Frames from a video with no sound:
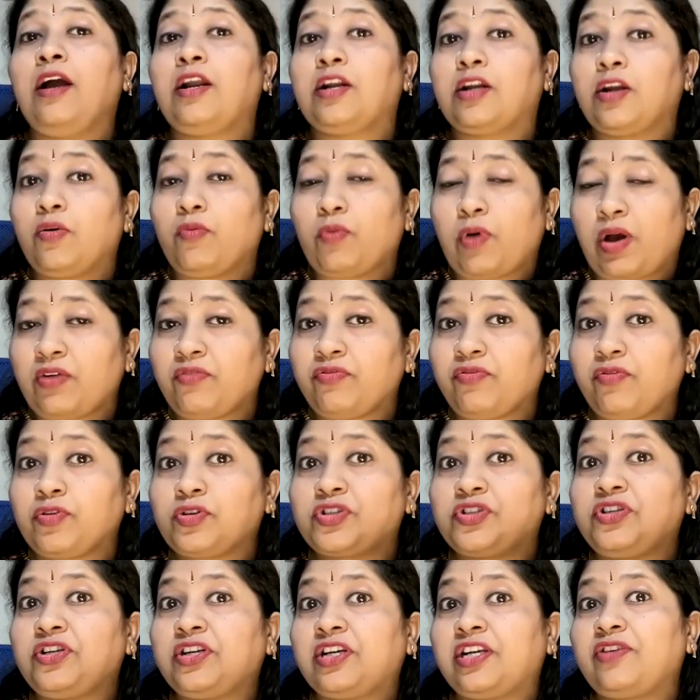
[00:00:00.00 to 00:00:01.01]
Now,
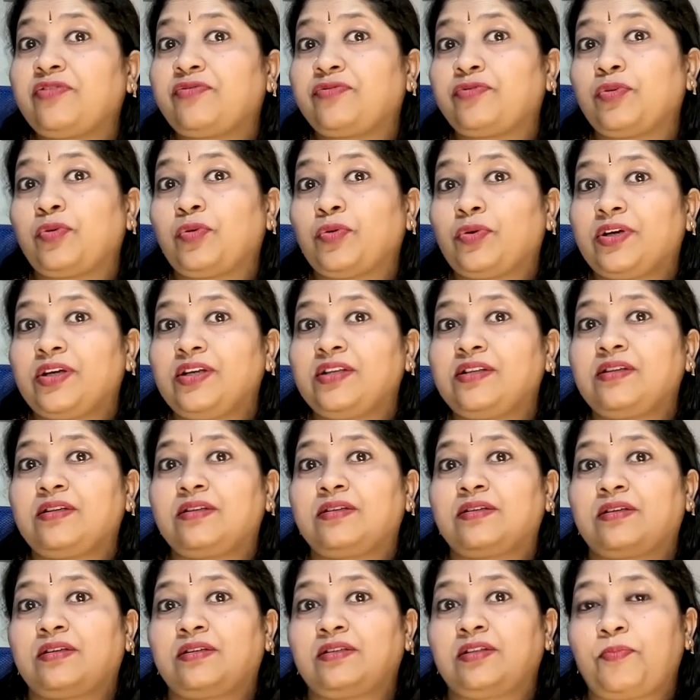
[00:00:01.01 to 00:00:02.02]
unfortunately, if you look at
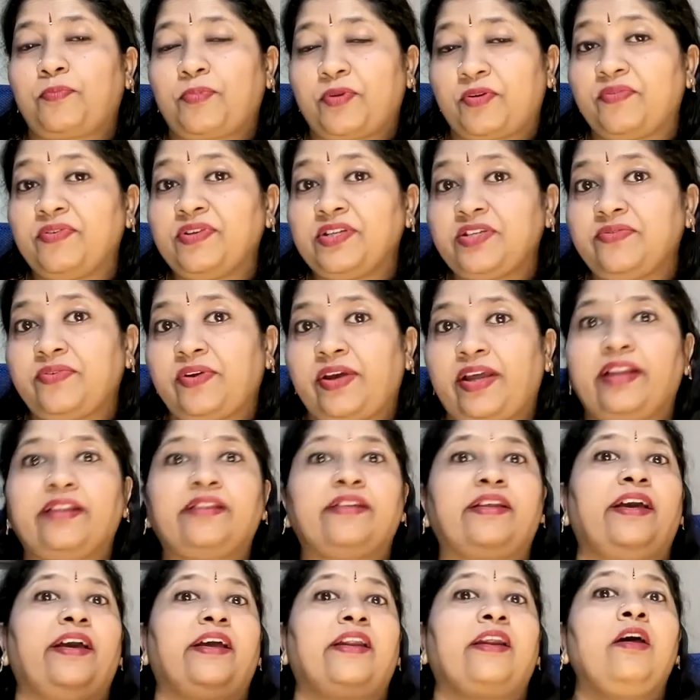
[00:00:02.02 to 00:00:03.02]
the preventive
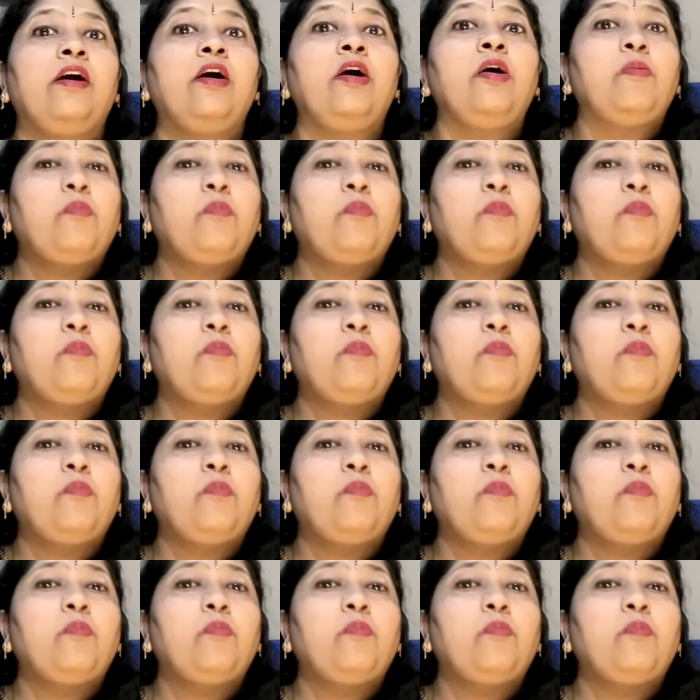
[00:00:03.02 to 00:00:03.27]
healthcare,